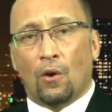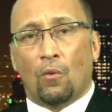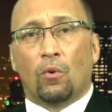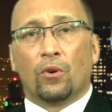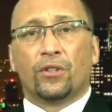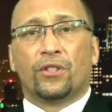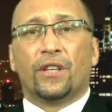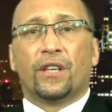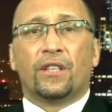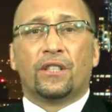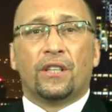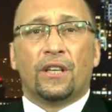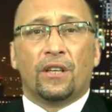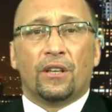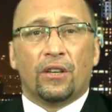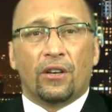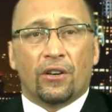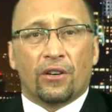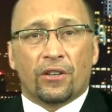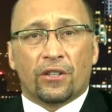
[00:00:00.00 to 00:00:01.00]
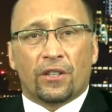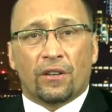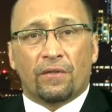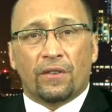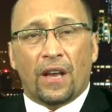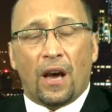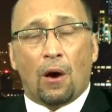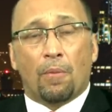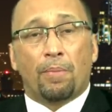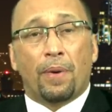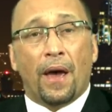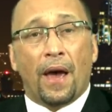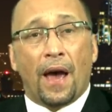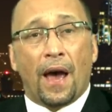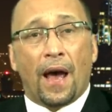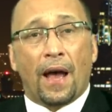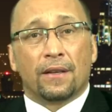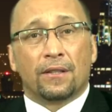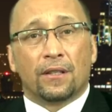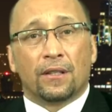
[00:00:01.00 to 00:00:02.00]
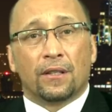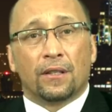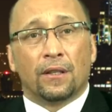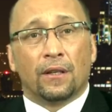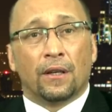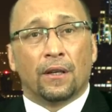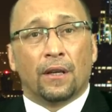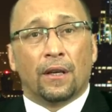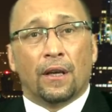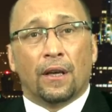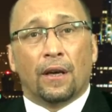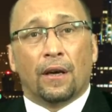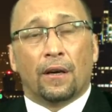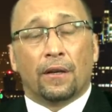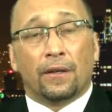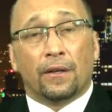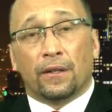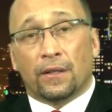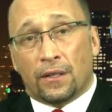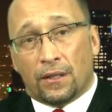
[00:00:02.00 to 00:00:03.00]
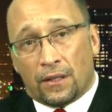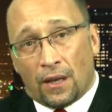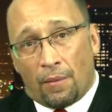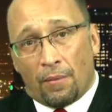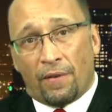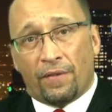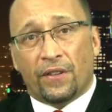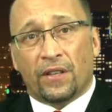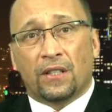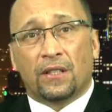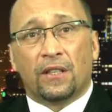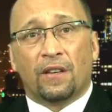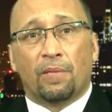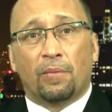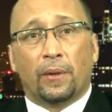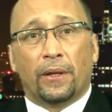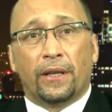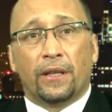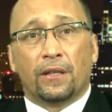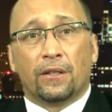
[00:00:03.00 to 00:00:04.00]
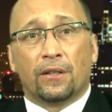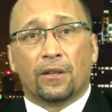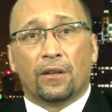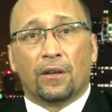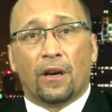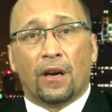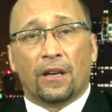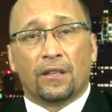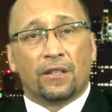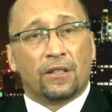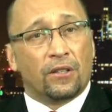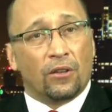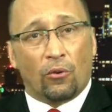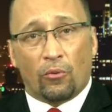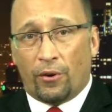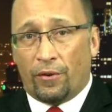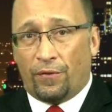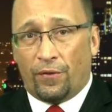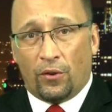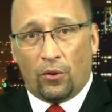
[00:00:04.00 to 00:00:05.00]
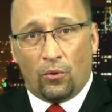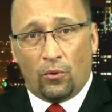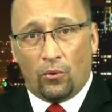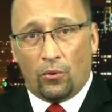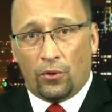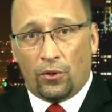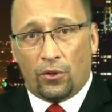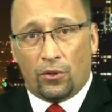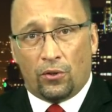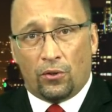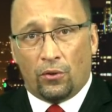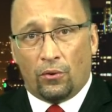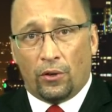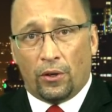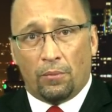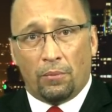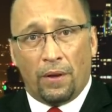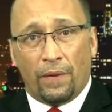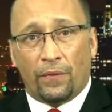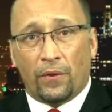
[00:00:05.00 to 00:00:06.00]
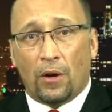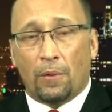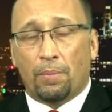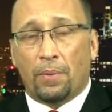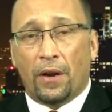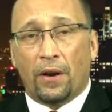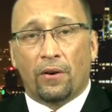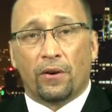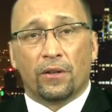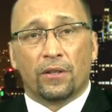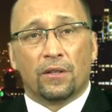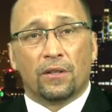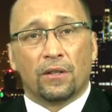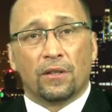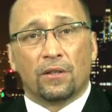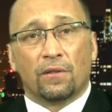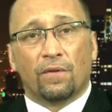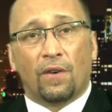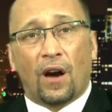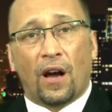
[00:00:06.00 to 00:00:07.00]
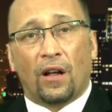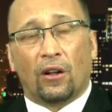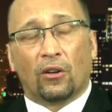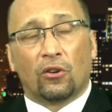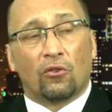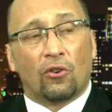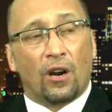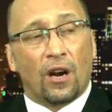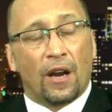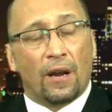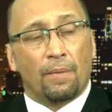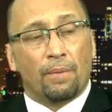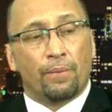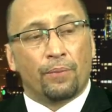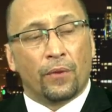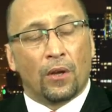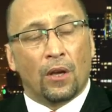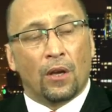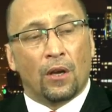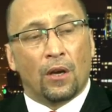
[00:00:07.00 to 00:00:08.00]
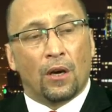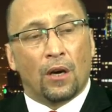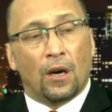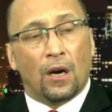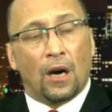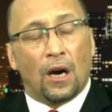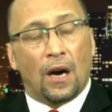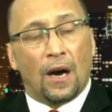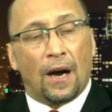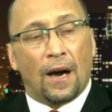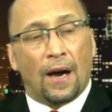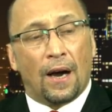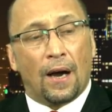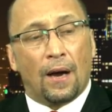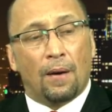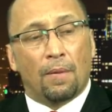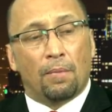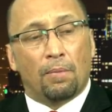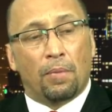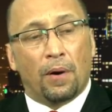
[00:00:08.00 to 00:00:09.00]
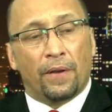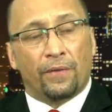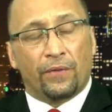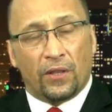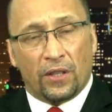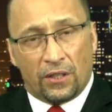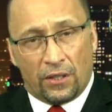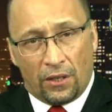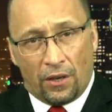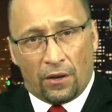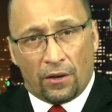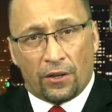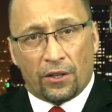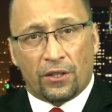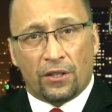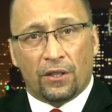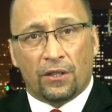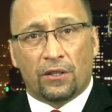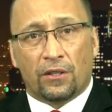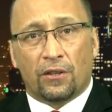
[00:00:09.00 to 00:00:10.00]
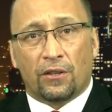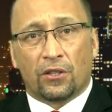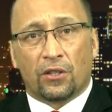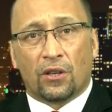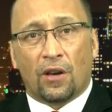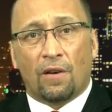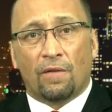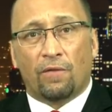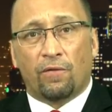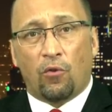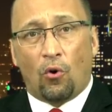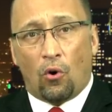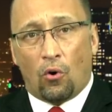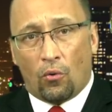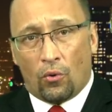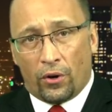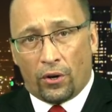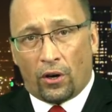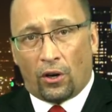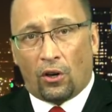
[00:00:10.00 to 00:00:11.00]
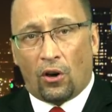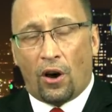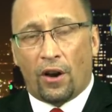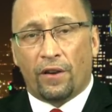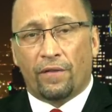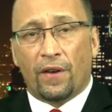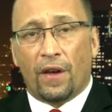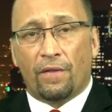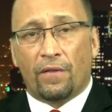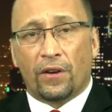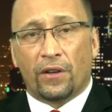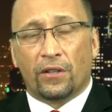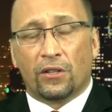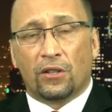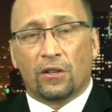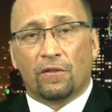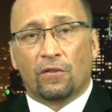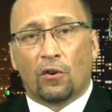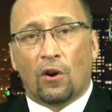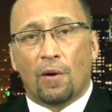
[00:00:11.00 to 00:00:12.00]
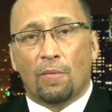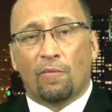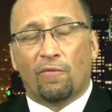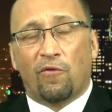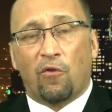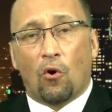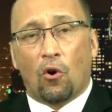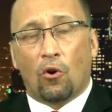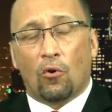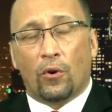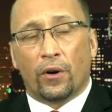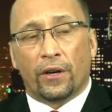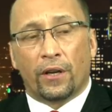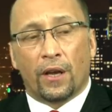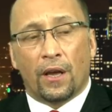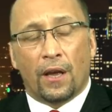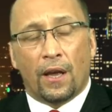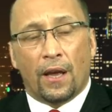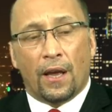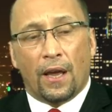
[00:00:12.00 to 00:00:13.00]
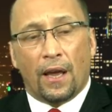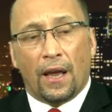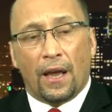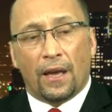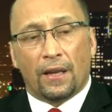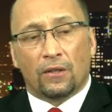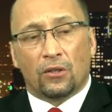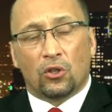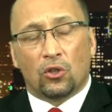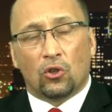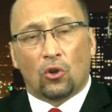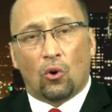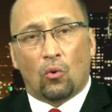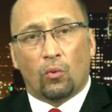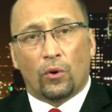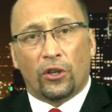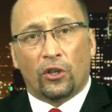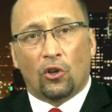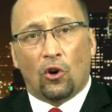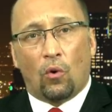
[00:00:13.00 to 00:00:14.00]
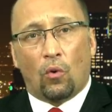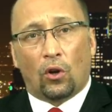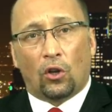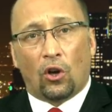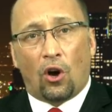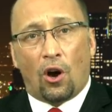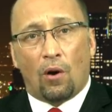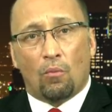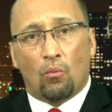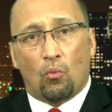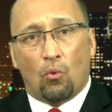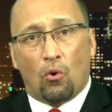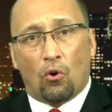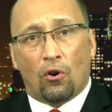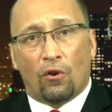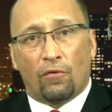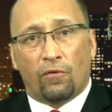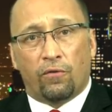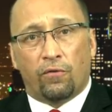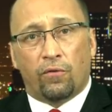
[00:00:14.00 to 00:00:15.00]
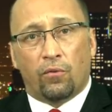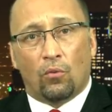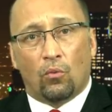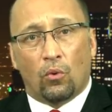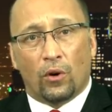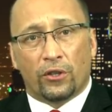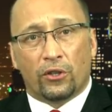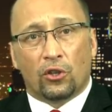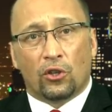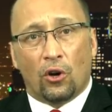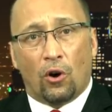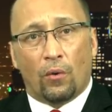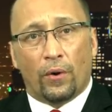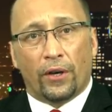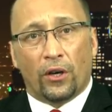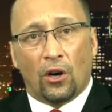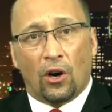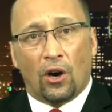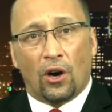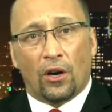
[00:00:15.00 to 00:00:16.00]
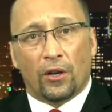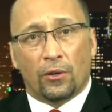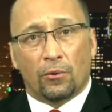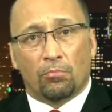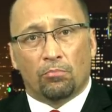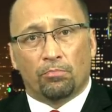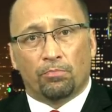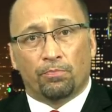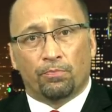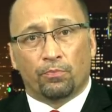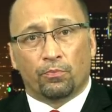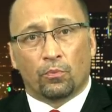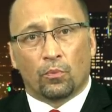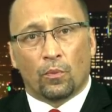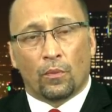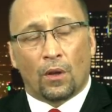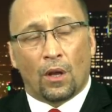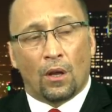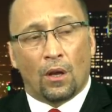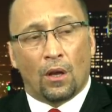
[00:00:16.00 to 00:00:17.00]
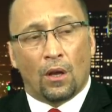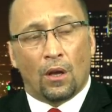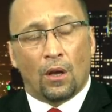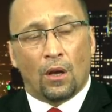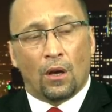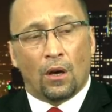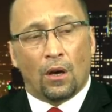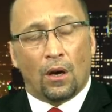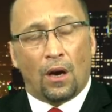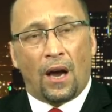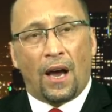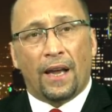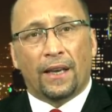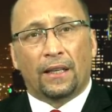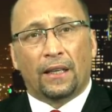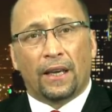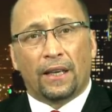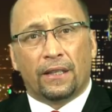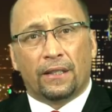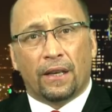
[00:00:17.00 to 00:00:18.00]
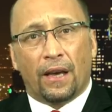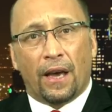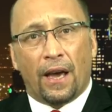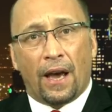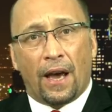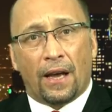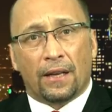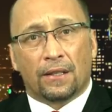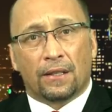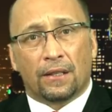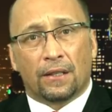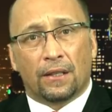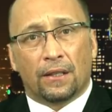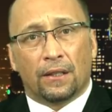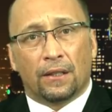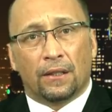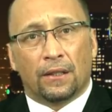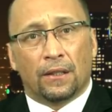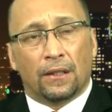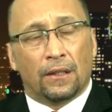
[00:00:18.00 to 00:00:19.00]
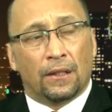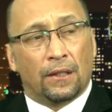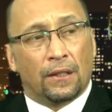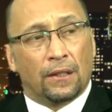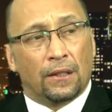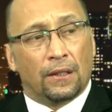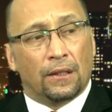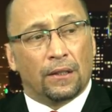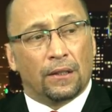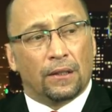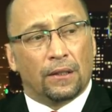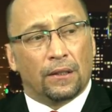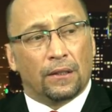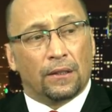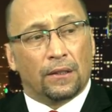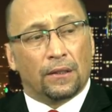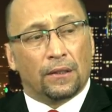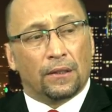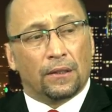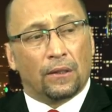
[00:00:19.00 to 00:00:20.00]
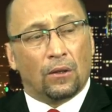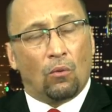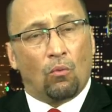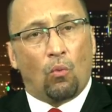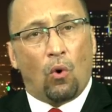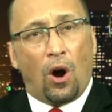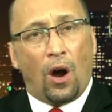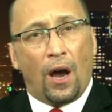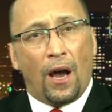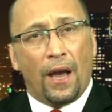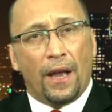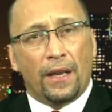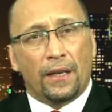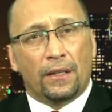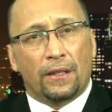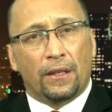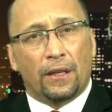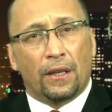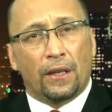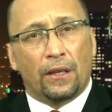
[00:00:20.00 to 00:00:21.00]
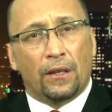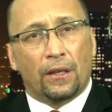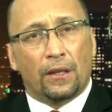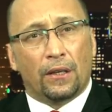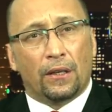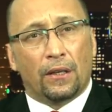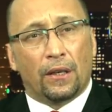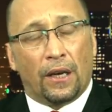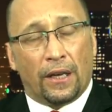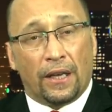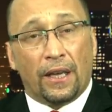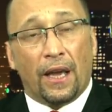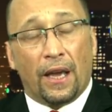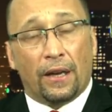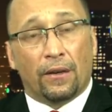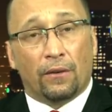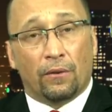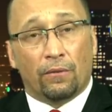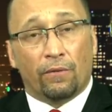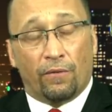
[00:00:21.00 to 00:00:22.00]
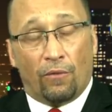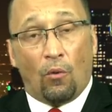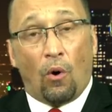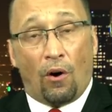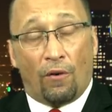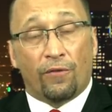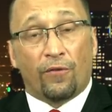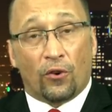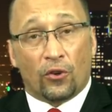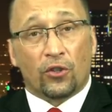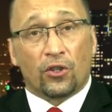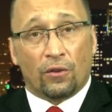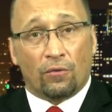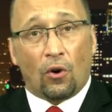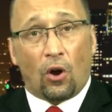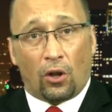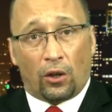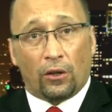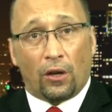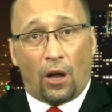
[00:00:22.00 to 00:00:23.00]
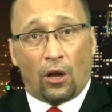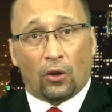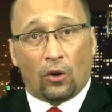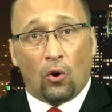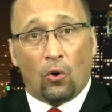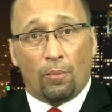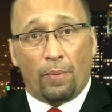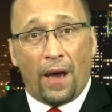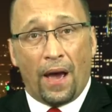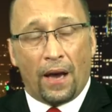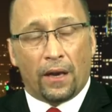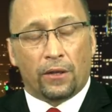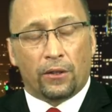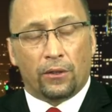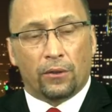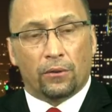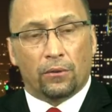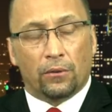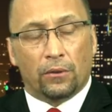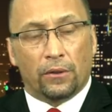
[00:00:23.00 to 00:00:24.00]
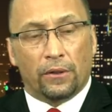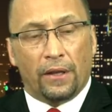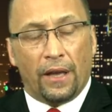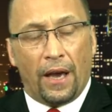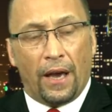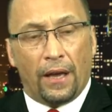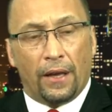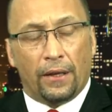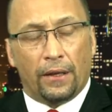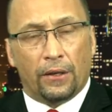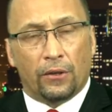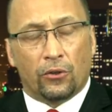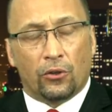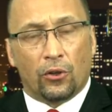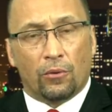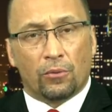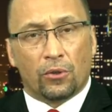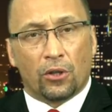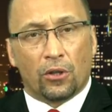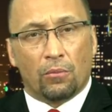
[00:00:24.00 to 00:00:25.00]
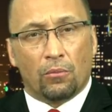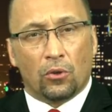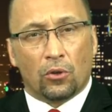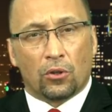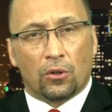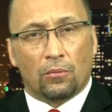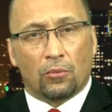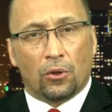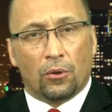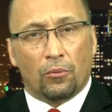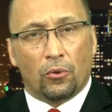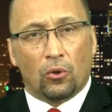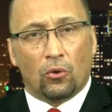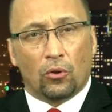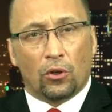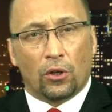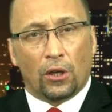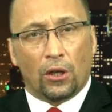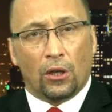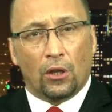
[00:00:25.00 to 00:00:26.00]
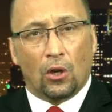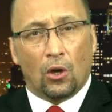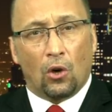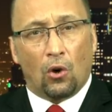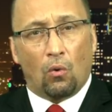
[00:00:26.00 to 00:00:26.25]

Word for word: Well, sixteen years have now passed. Some of the siblings are, uh, still refuse to admit their parents' vile crime, uh, but this younger sister has come forward. A lot of evidence has come forward. And so we know a lot more of what's going on. I'd like to ask, why did, again, well, first of all, I'll go back to that in terms of the Muslim community.